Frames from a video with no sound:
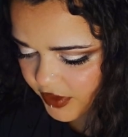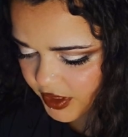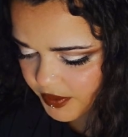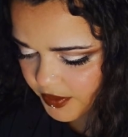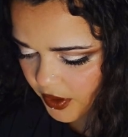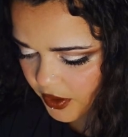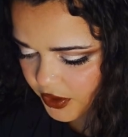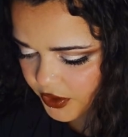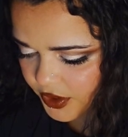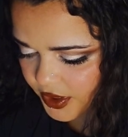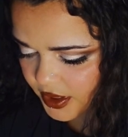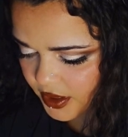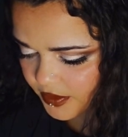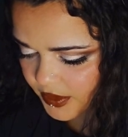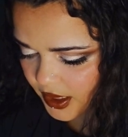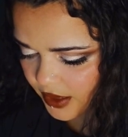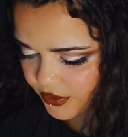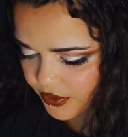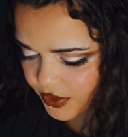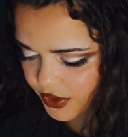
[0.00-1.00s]
all of it's poetry.
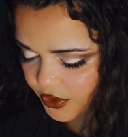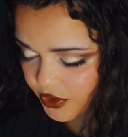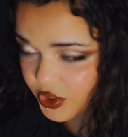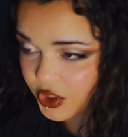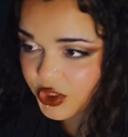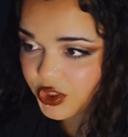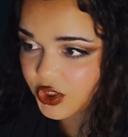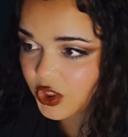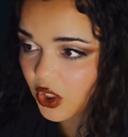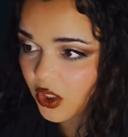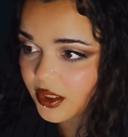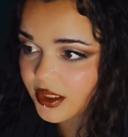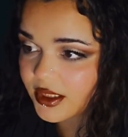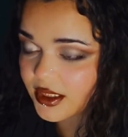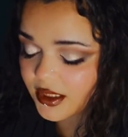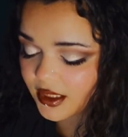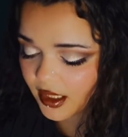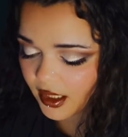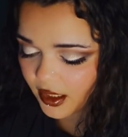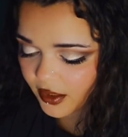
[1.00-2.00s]
Sometimes they're just
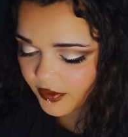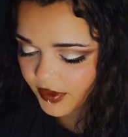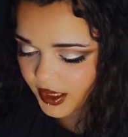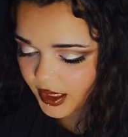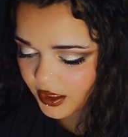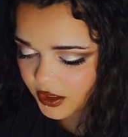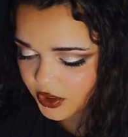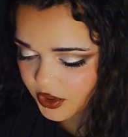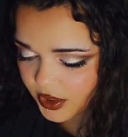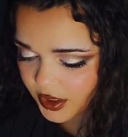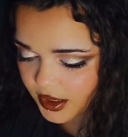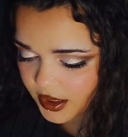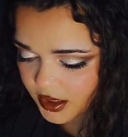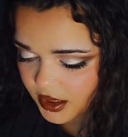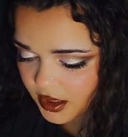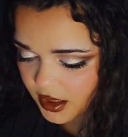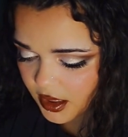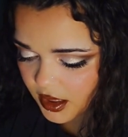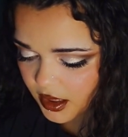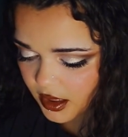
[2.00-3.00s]
thoughts and diary
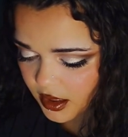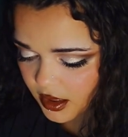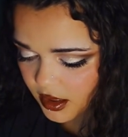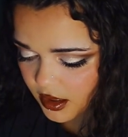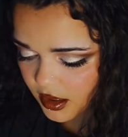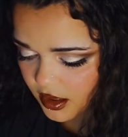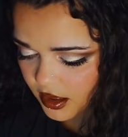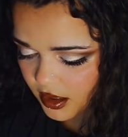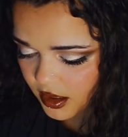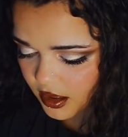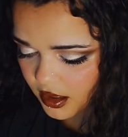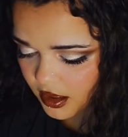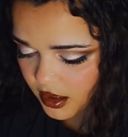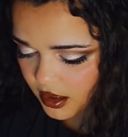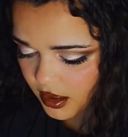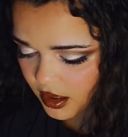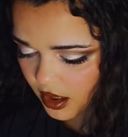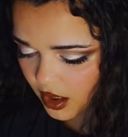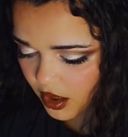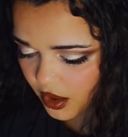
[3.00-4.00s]
entries.
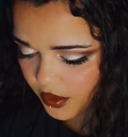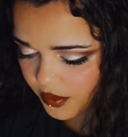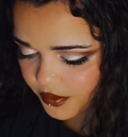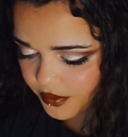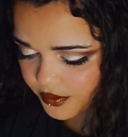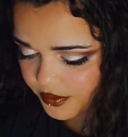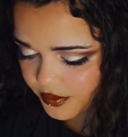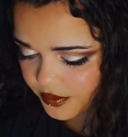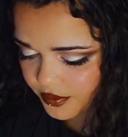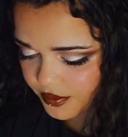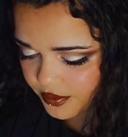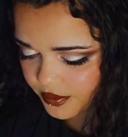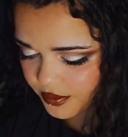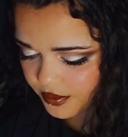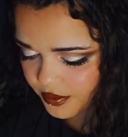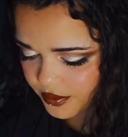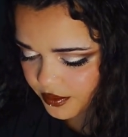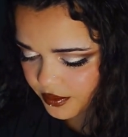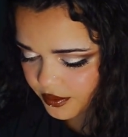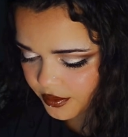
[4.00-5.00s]
Um,
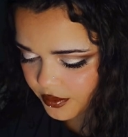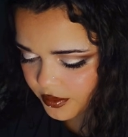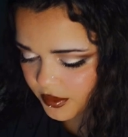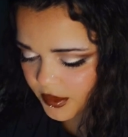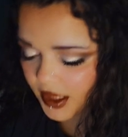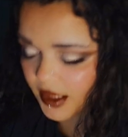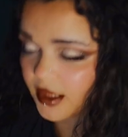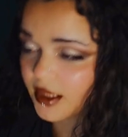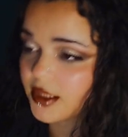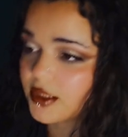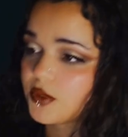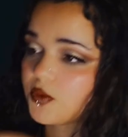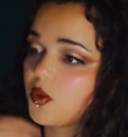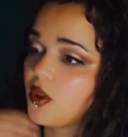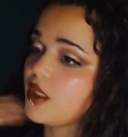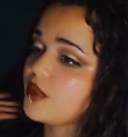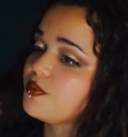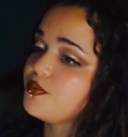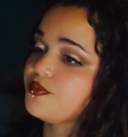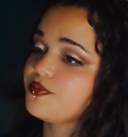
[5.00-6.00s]
like this
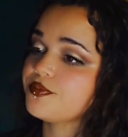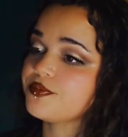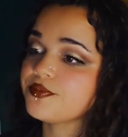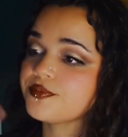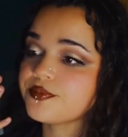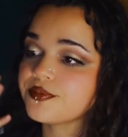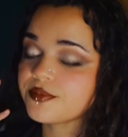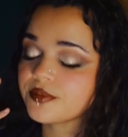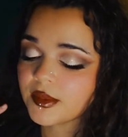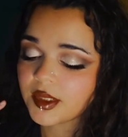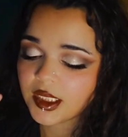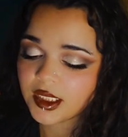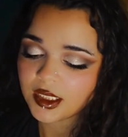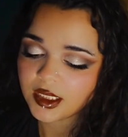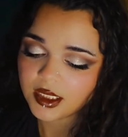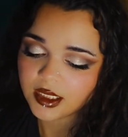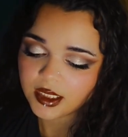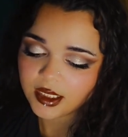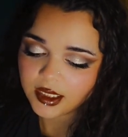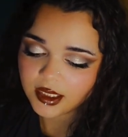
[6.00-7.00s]
one.
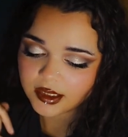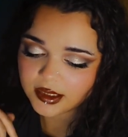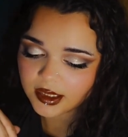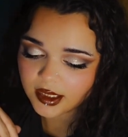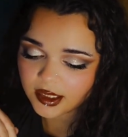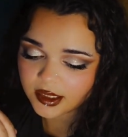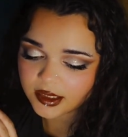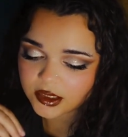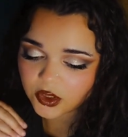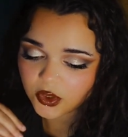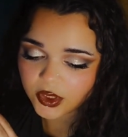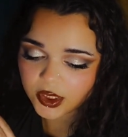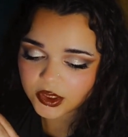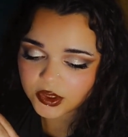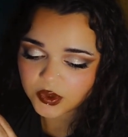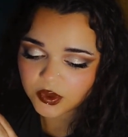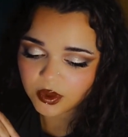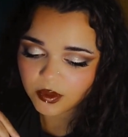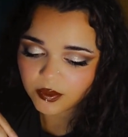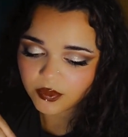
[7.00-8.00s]
It says,
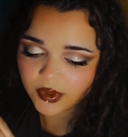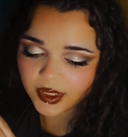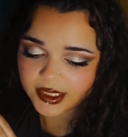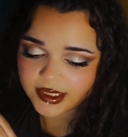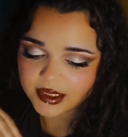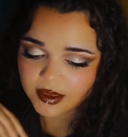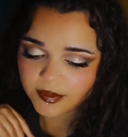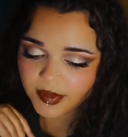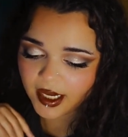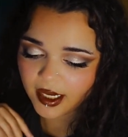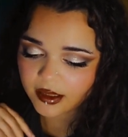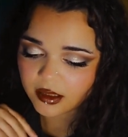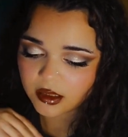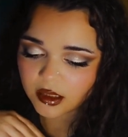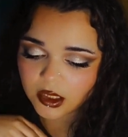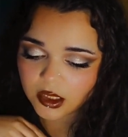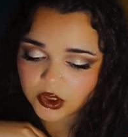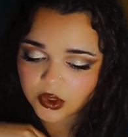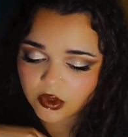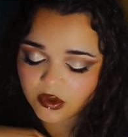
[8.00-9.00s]
learning to embrace the
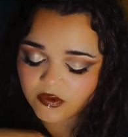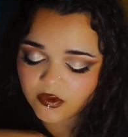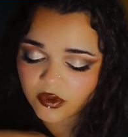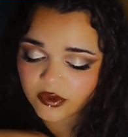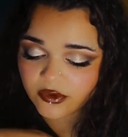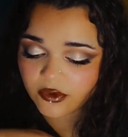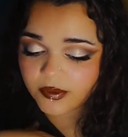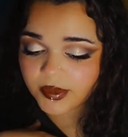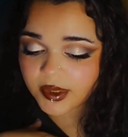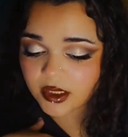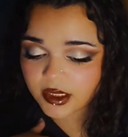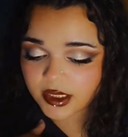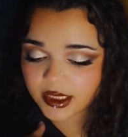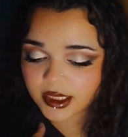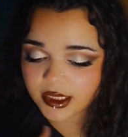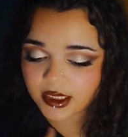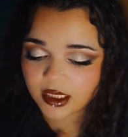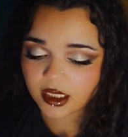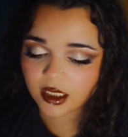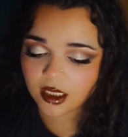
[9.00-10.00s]
pathological
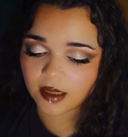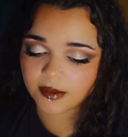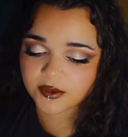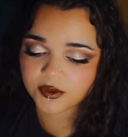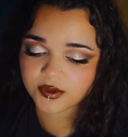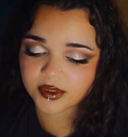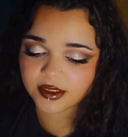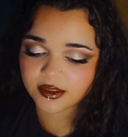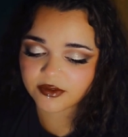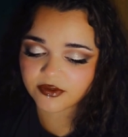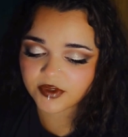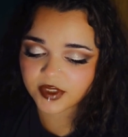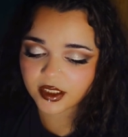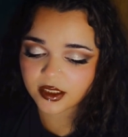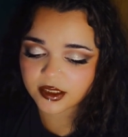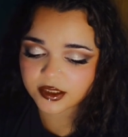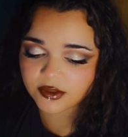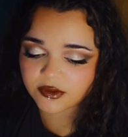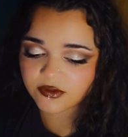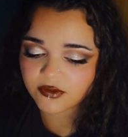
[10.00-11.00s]
vulnerability that comes with the
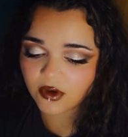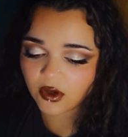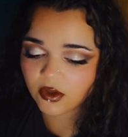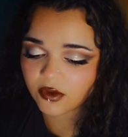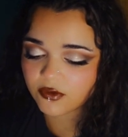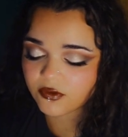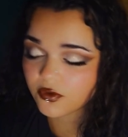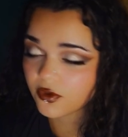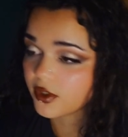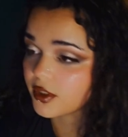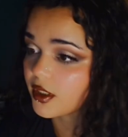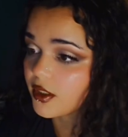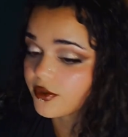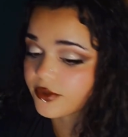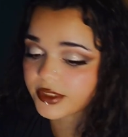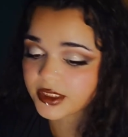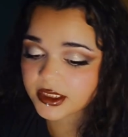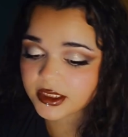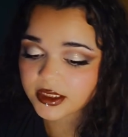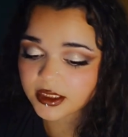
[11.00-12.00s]
feelings of falling for
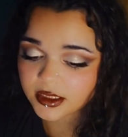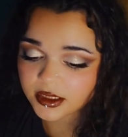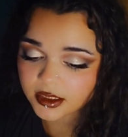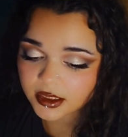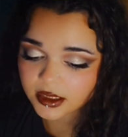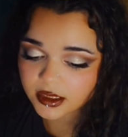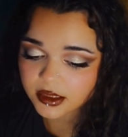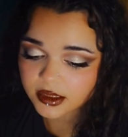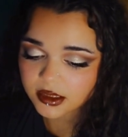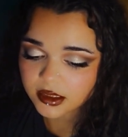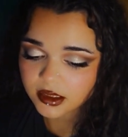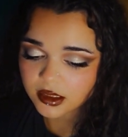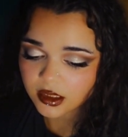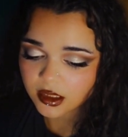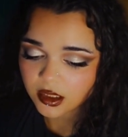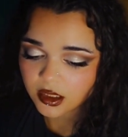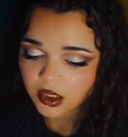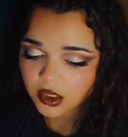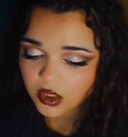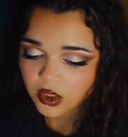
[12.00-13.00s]
another's existence,